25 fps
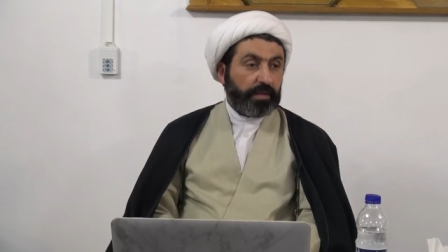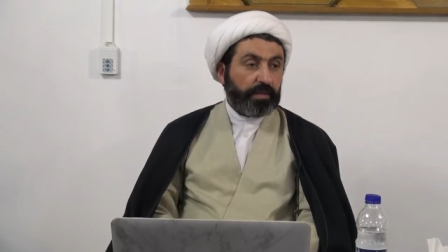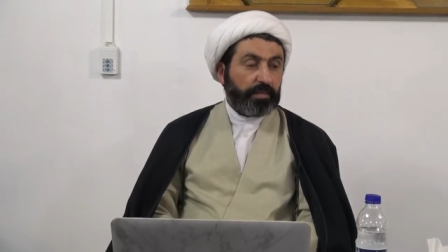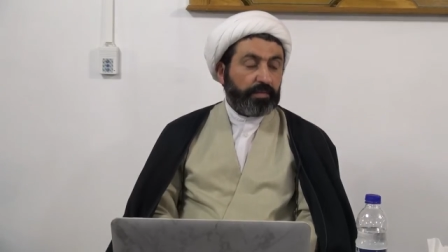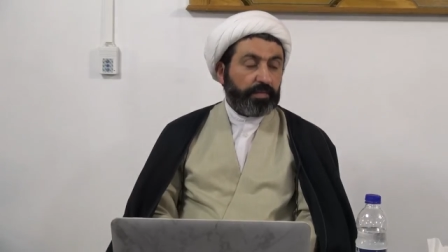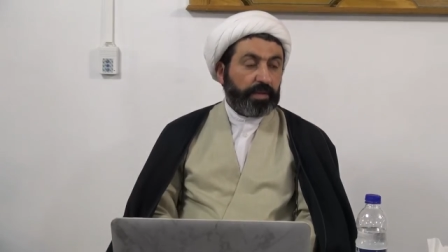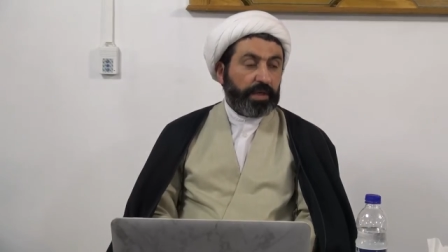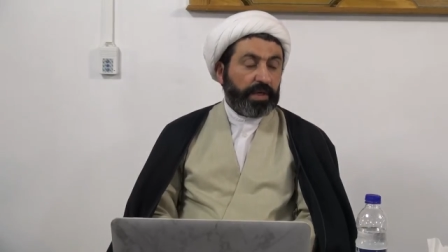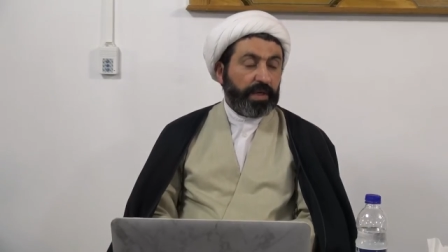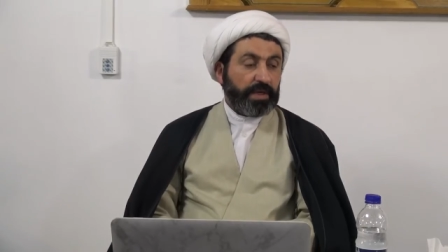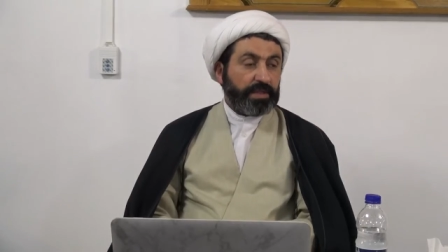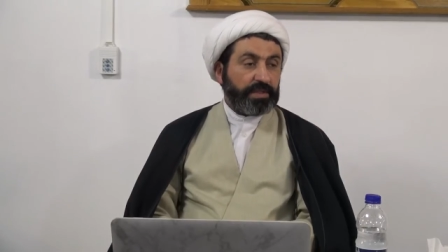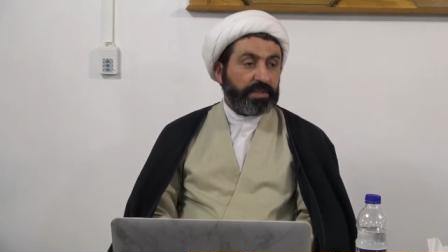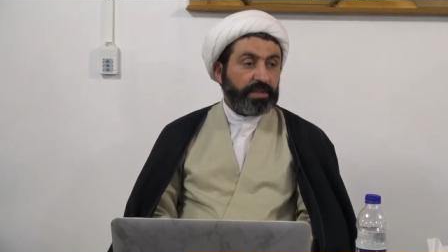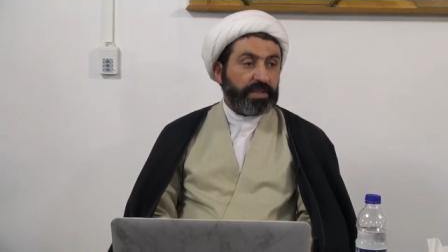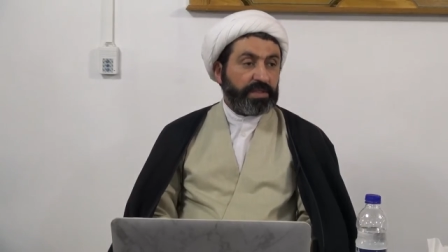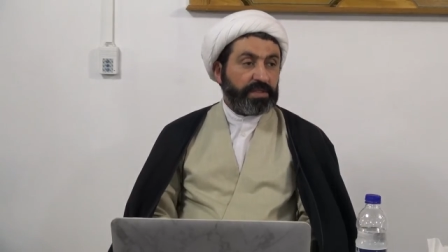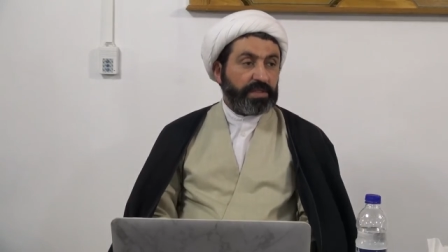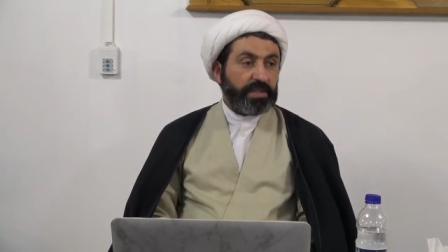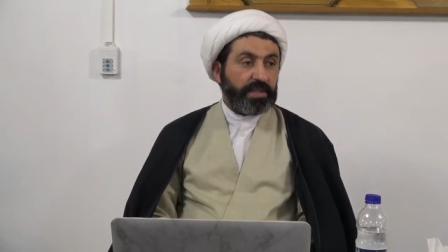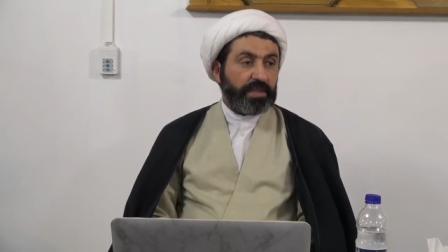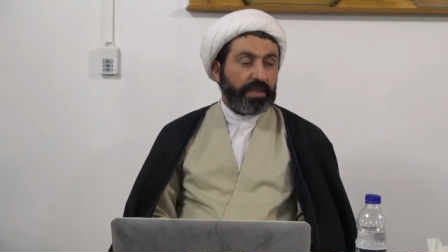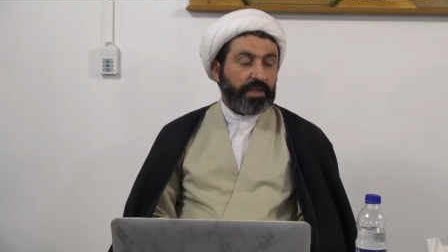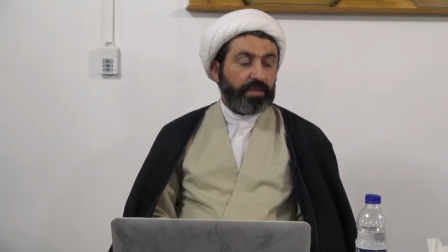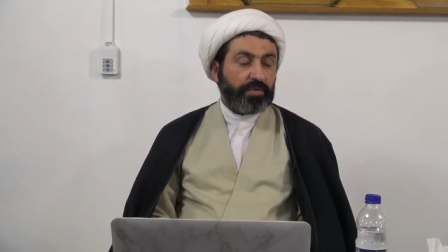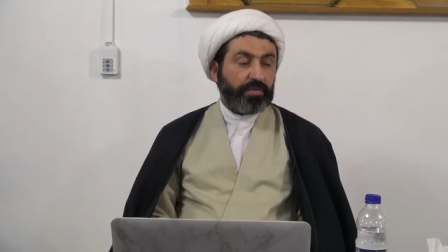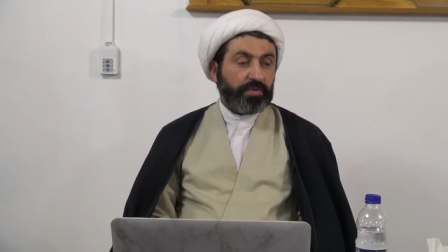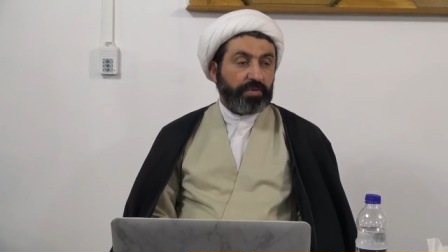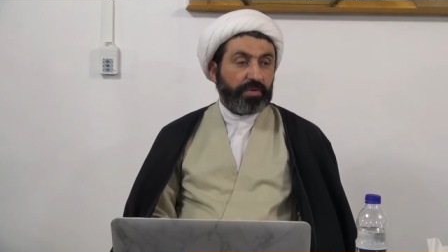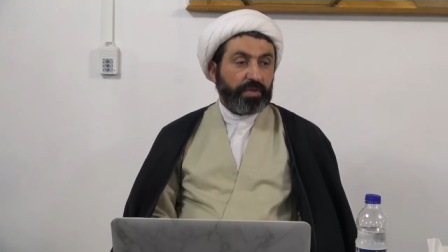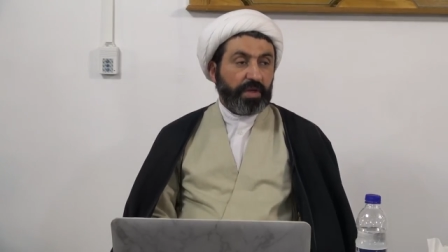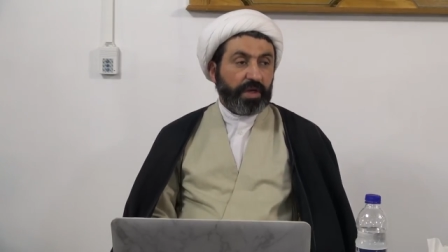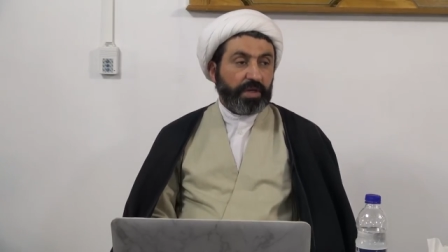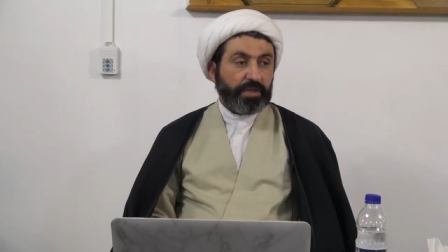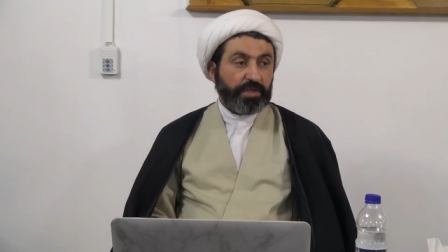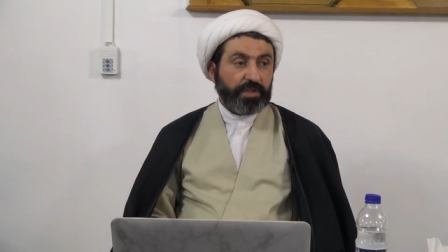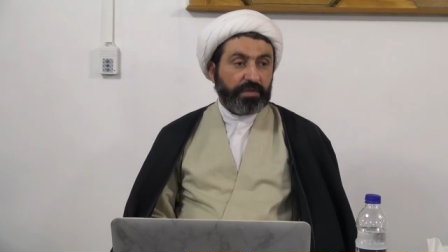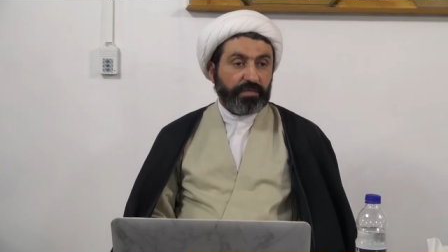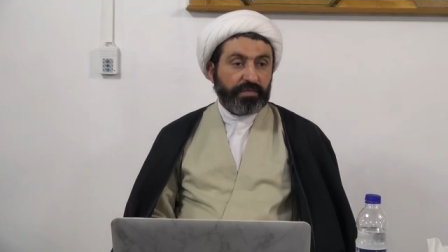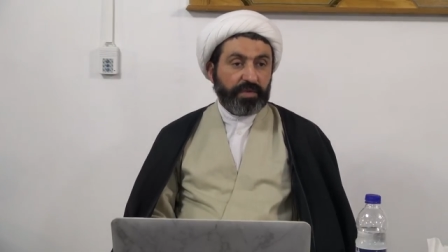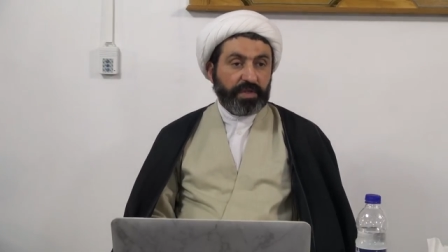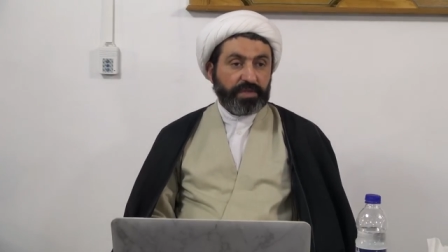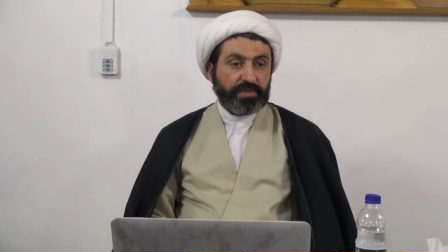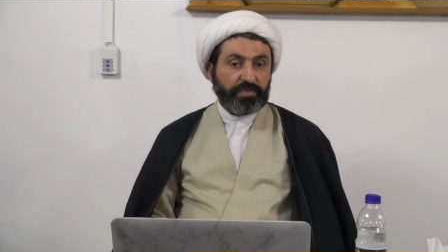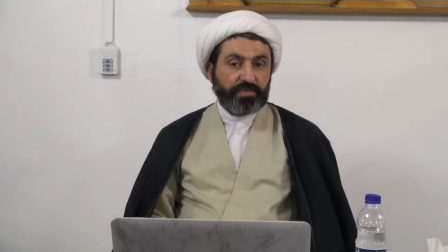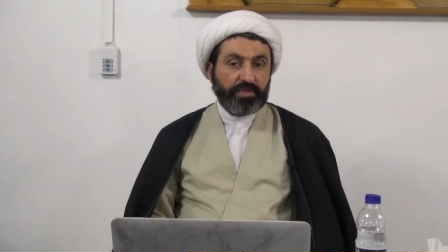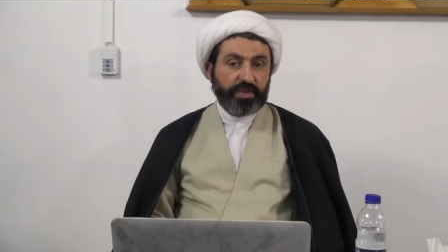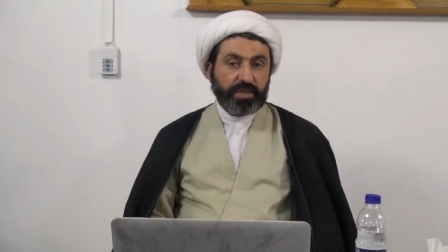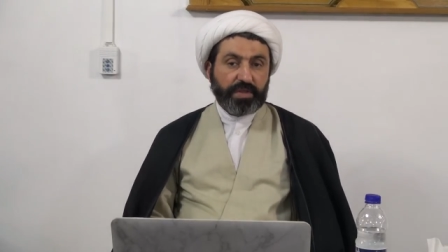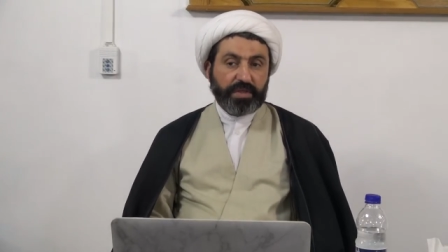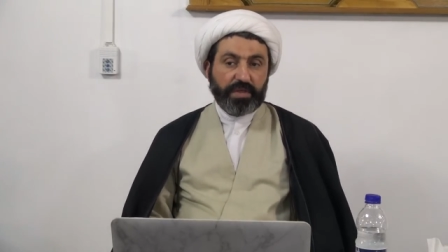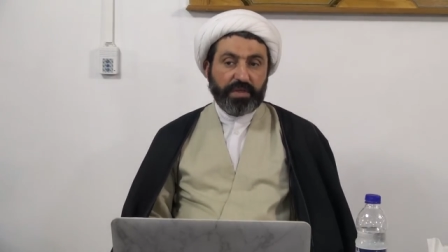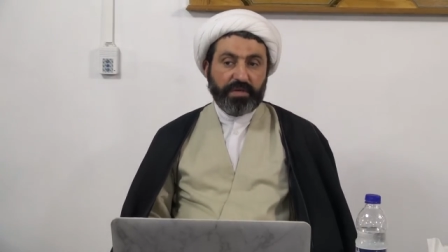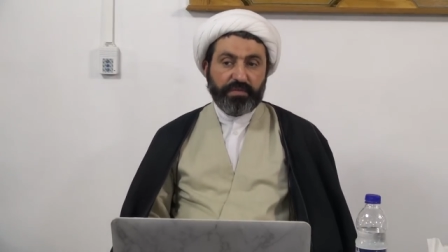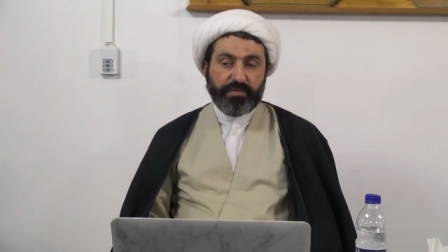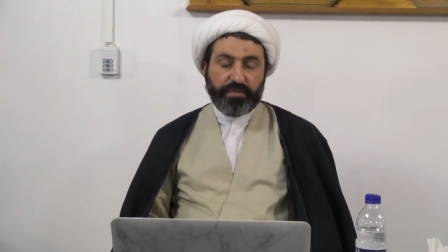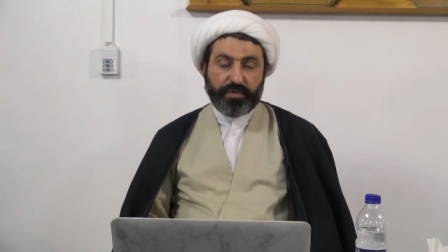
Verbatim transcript: because this introduction was written